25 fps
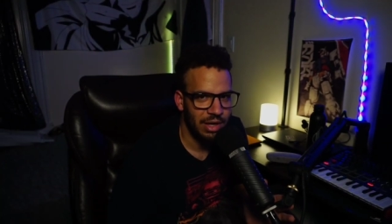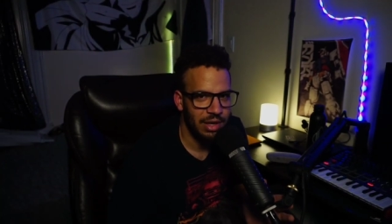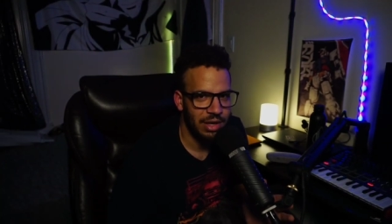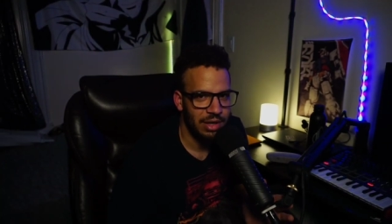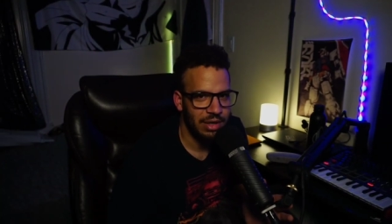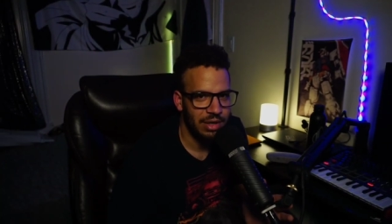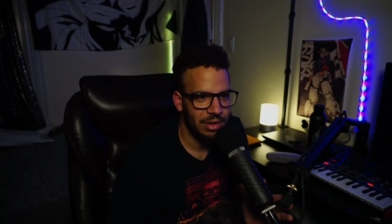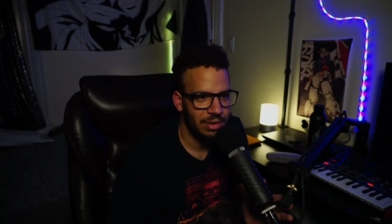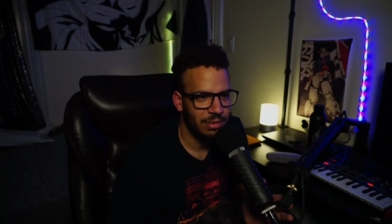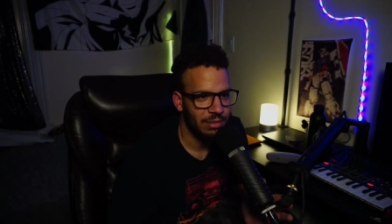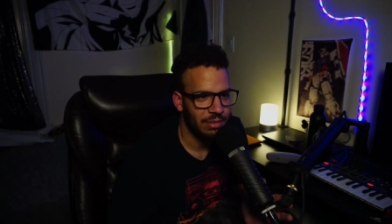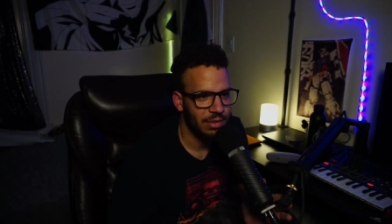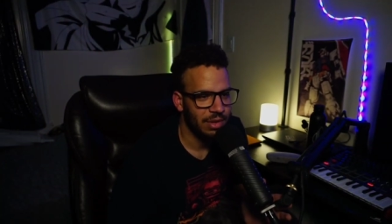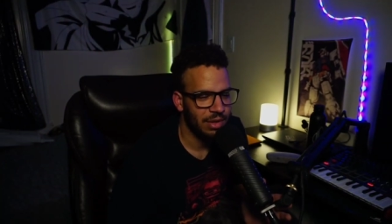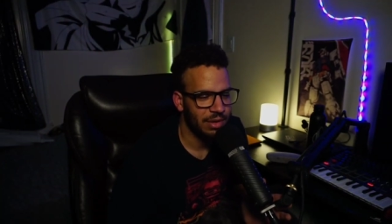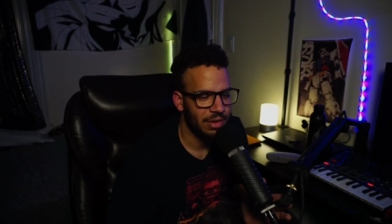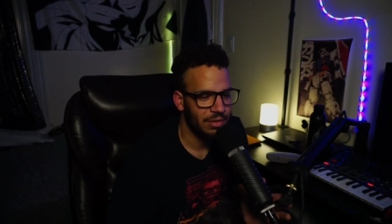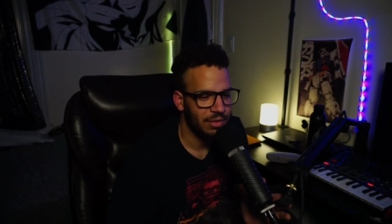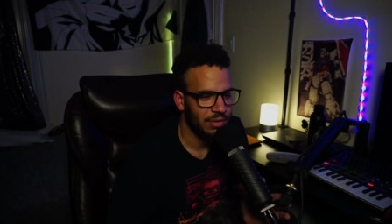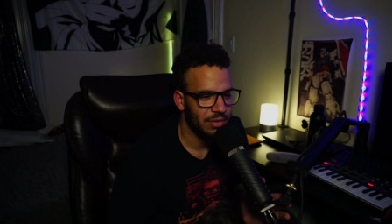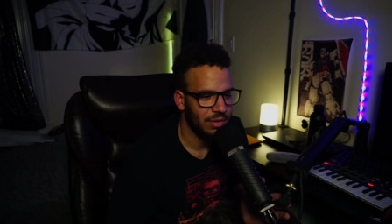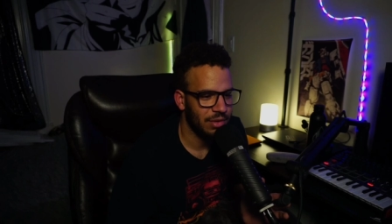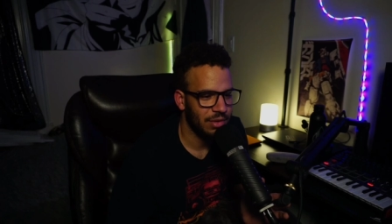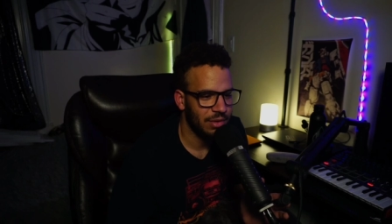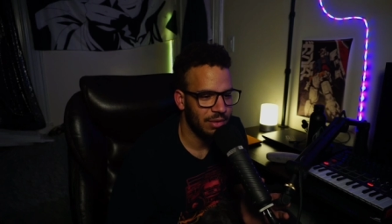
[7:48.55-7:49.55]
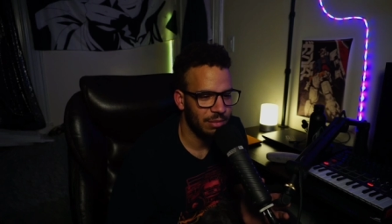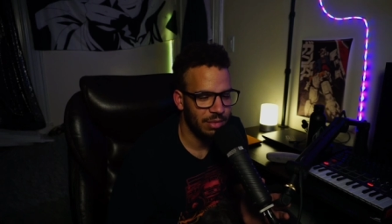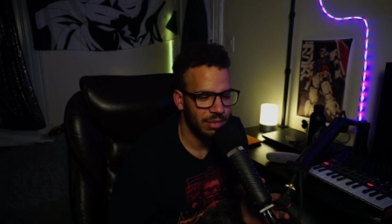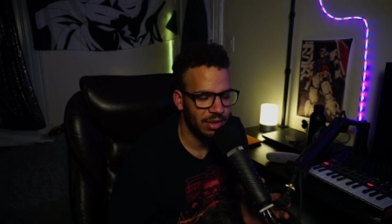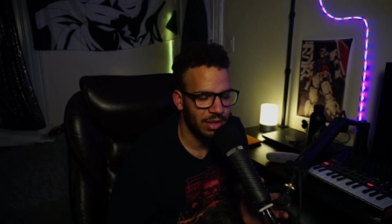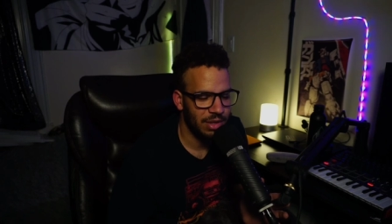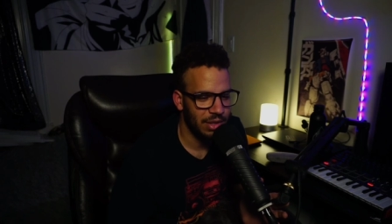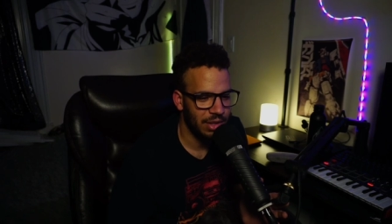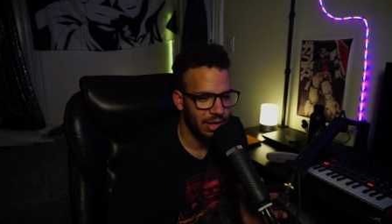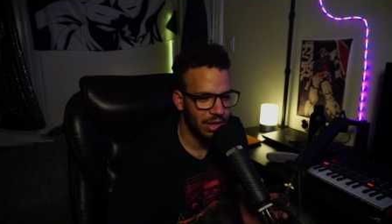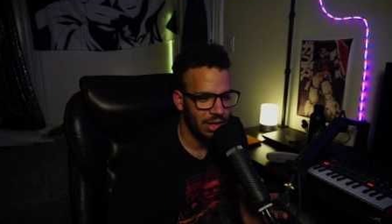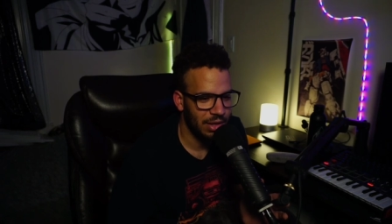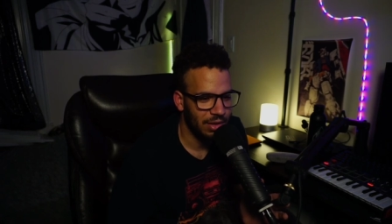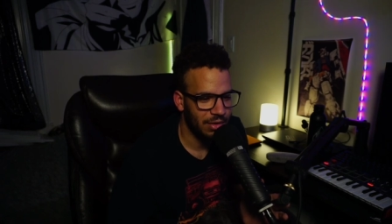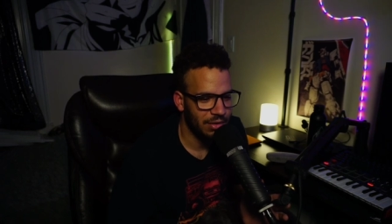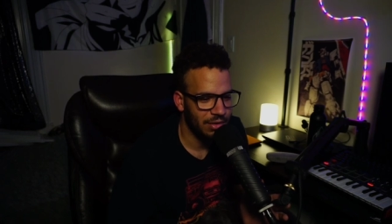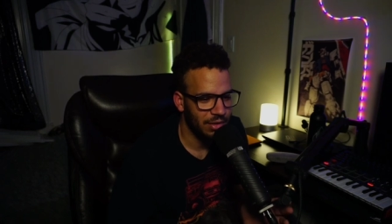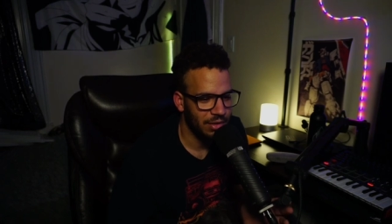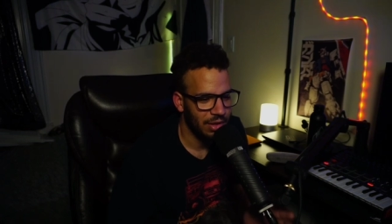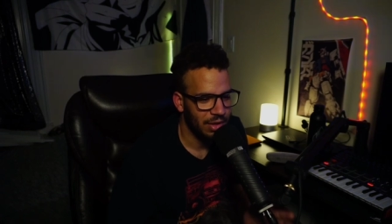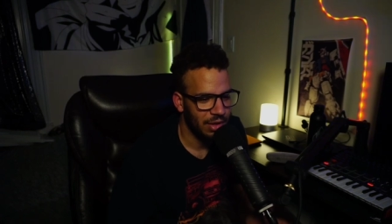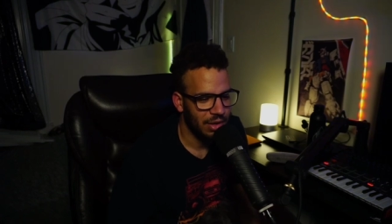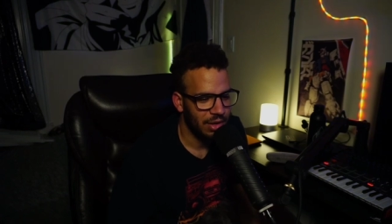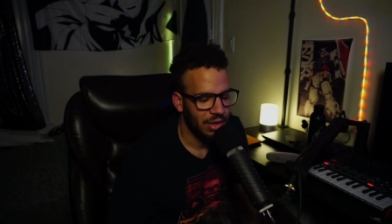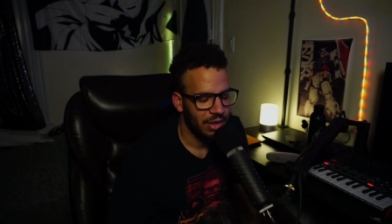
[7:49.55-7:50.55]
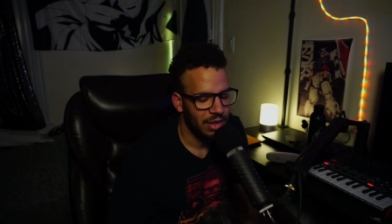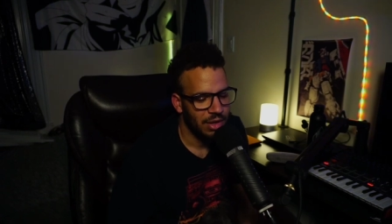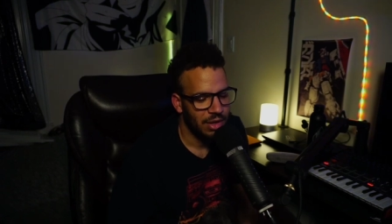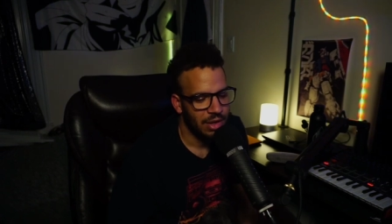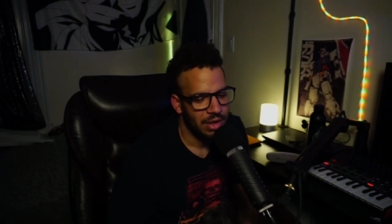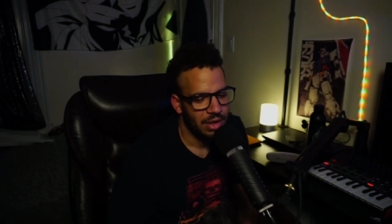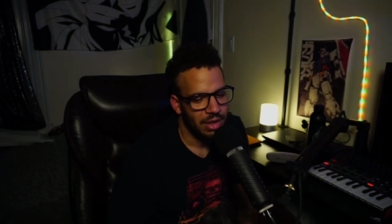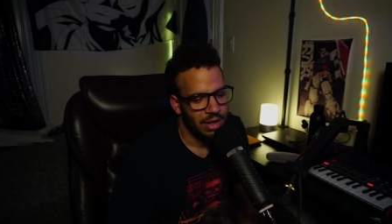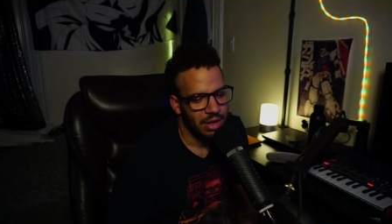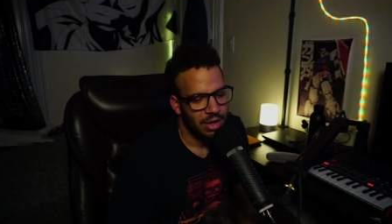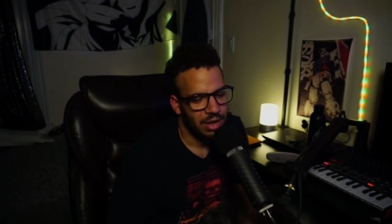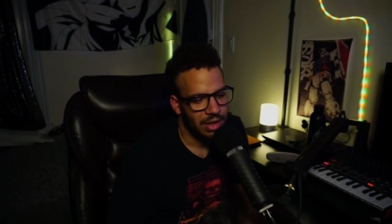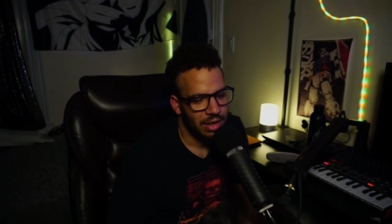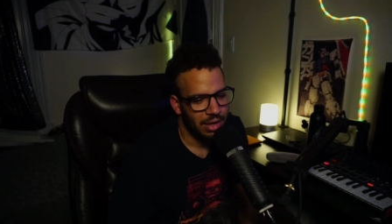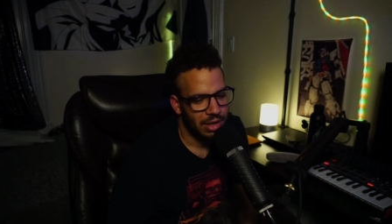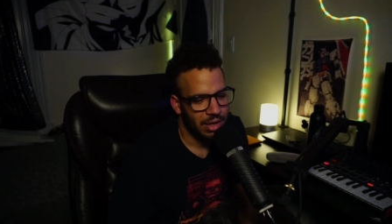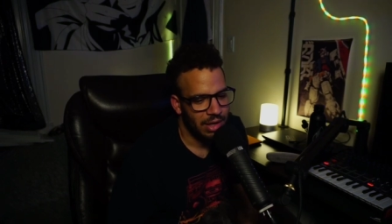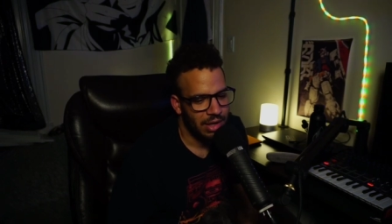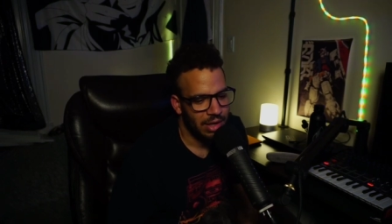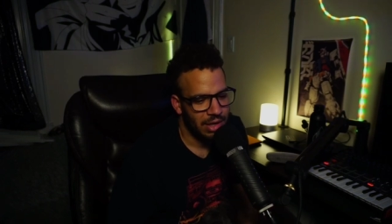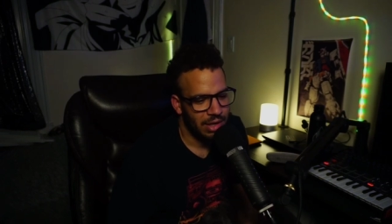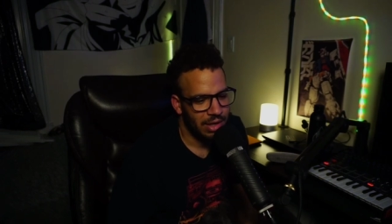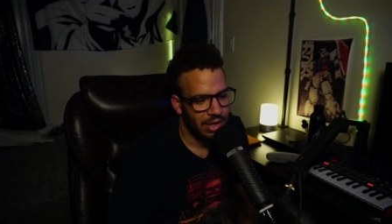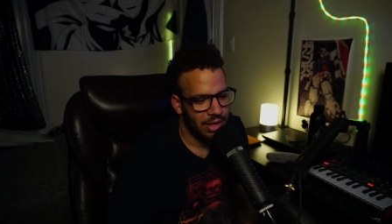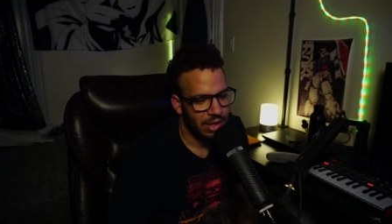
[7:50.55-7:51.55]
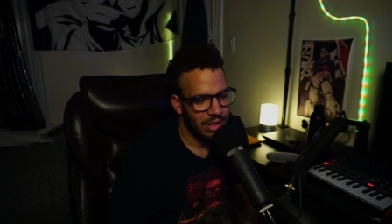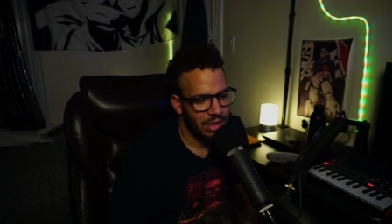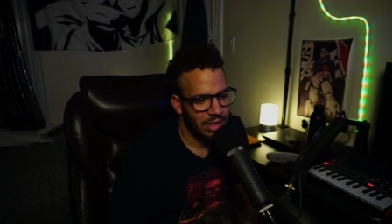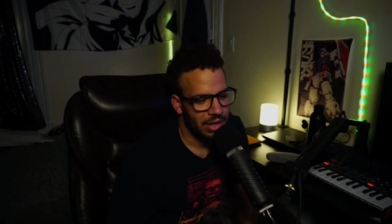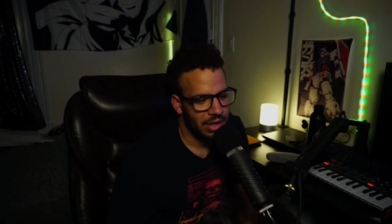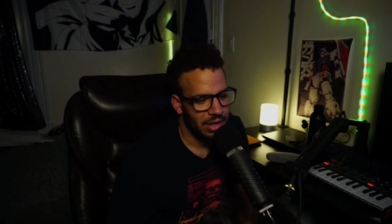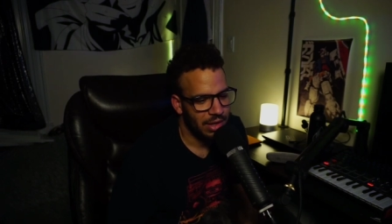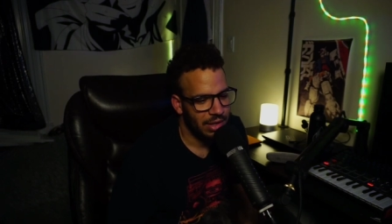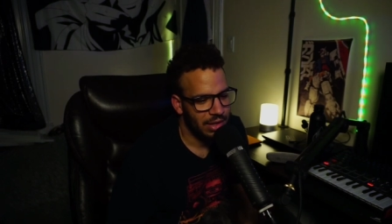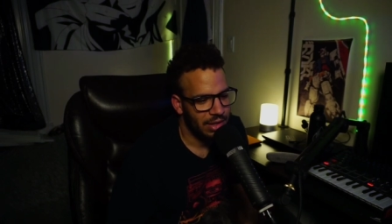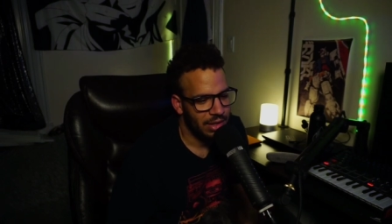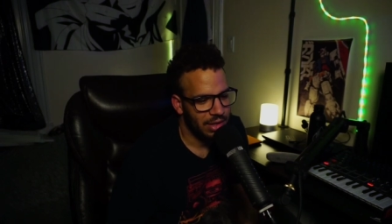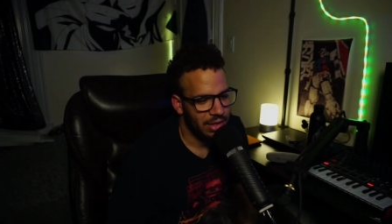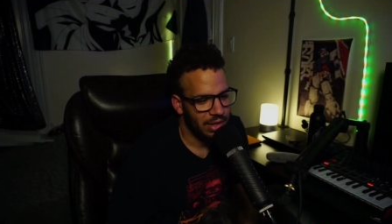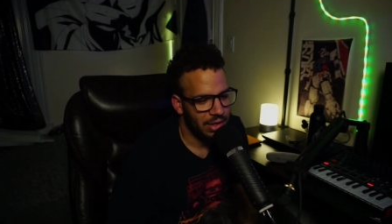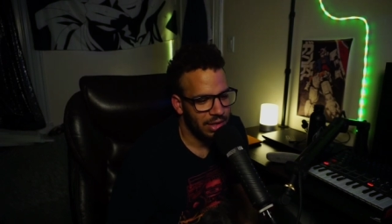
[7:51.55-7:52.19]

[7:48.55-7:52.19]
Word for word: I'm not trying to be an ass. Uh, and